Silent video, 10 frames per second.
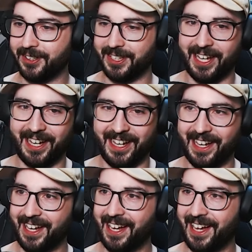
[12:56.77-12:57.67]

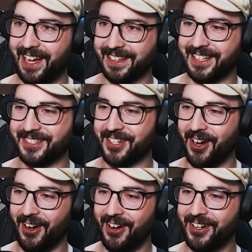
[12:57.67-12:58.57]
Yeah, let's
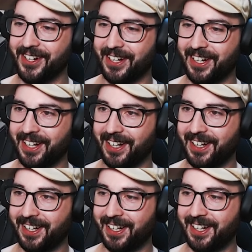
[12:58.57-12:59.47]
go!
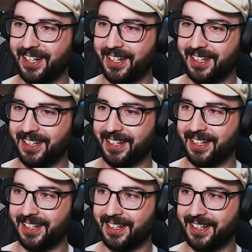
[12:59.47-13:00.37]

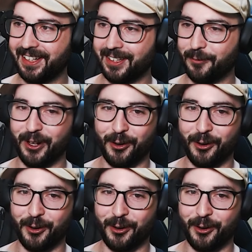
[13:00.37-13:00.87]
Thanks. We're